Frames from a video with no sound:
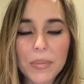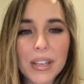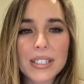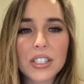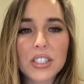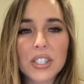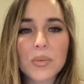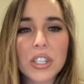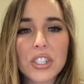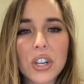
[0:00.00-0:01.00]
because I just
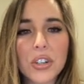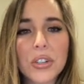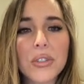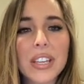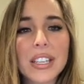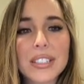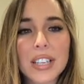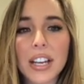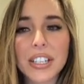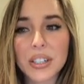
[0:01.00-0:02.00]
want to show you the
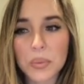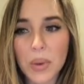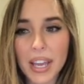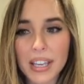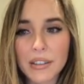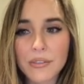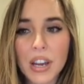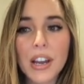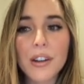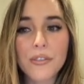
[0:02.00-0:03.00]
entire wave
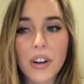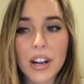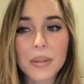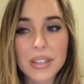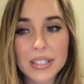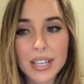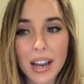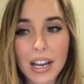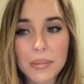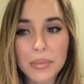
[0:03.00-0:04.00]
from the
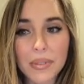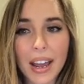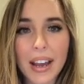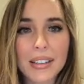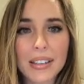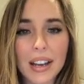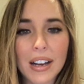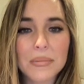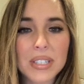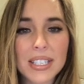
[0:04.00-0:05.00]
top at
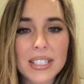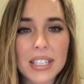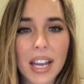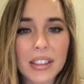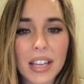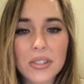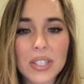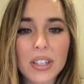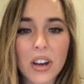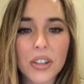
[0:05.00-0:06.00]

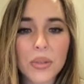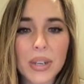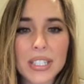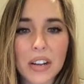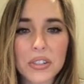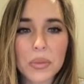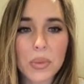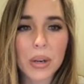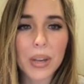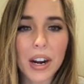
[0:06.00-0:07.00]
69,000 all the way down to
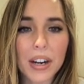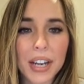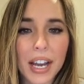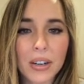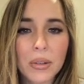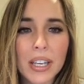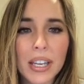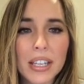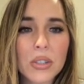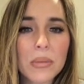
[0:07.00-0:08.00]
where we are now.
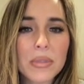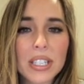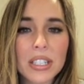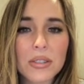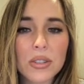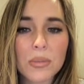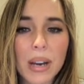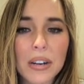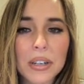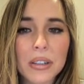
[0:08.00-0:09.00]
So I'm just going to zoom
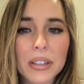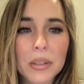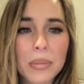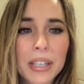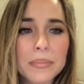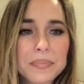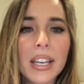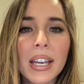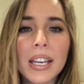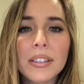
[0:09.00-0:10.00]
out a little bit.
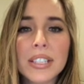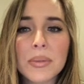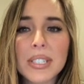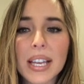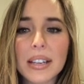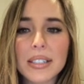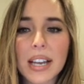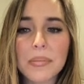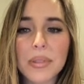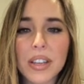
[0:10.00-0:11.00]
And this was that
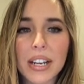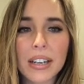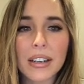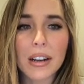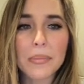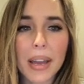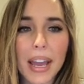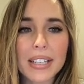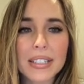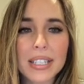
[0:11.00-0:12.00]
top there up
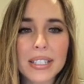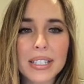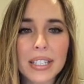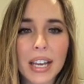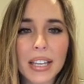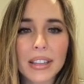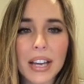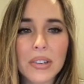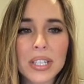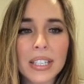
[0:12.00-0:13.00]
at
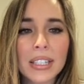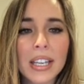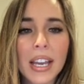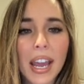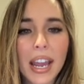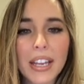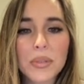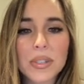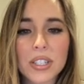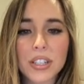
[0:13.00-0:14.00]
69,000 and
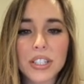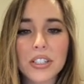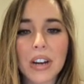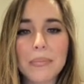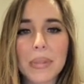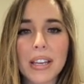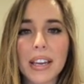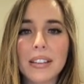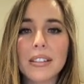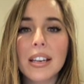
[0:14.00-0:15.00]
we started dropping.
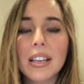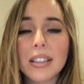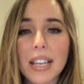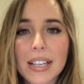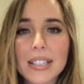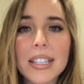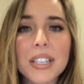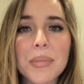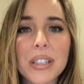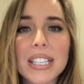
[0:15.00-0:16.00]
And like I said
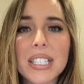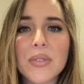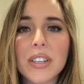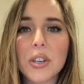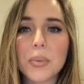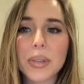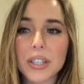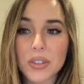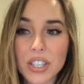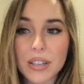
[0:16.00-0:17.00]
in my last video, we
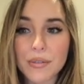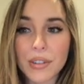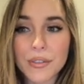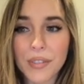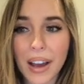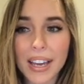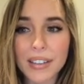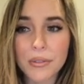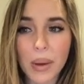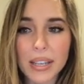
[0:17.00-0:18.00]
are looking for
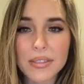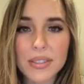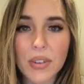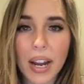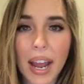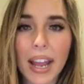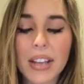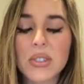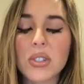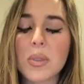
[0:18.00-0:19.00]
5 waves for
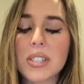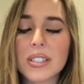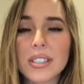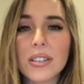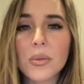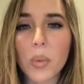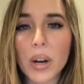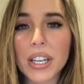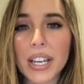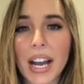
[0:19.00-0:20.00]
A. So we're still
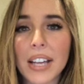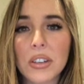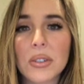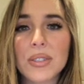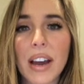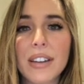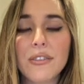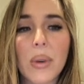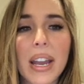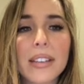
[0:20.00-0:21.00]
working on those
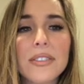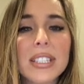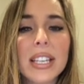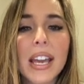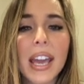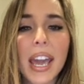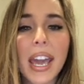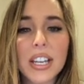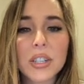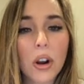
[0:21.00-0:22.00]
5 waves.
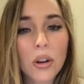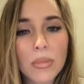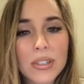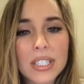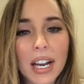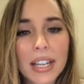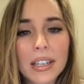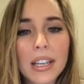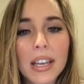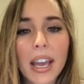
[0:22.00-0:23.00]
And we're almost
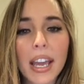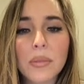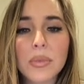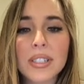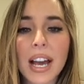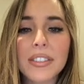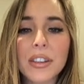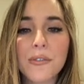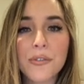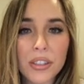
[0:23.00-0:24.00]
done, and we're on
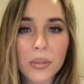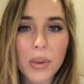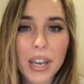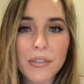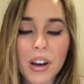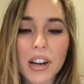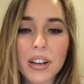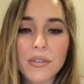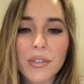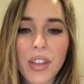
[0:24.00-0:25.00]
the 5th wave
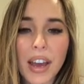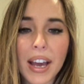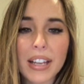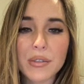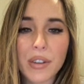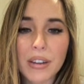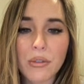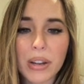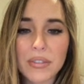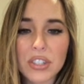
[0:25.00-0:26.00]
of that
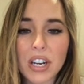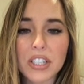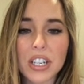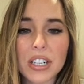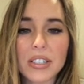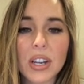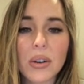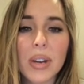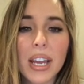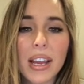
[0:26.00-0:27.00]
5-wave structure.
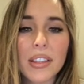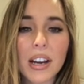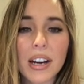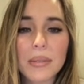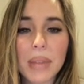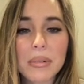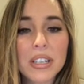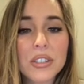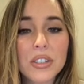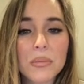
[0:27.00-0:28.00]
So I'm
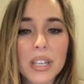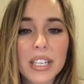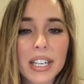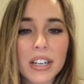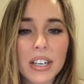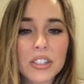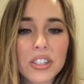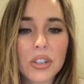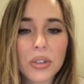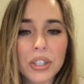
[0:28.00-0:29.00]
going to zoom in here and
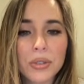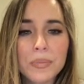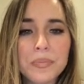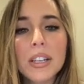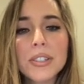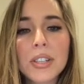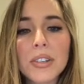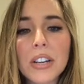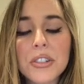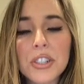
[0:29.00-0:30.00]
show you. So now